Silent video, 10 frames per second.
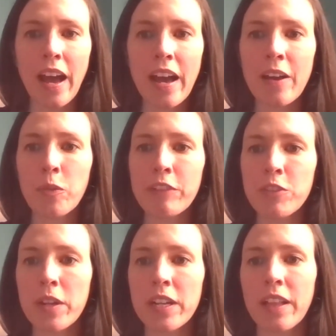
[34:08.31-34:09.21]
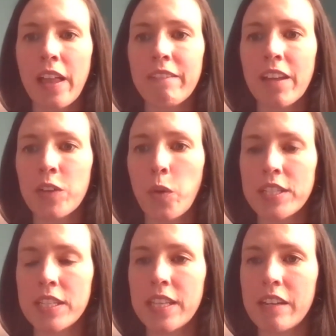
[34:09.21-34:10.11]
Uh, we've noted a lot of the other
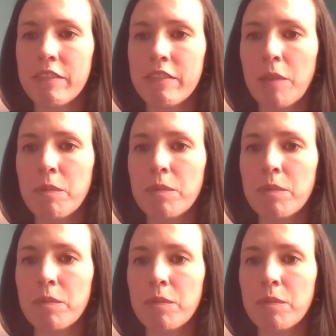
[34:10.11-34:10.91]
questions that have come through.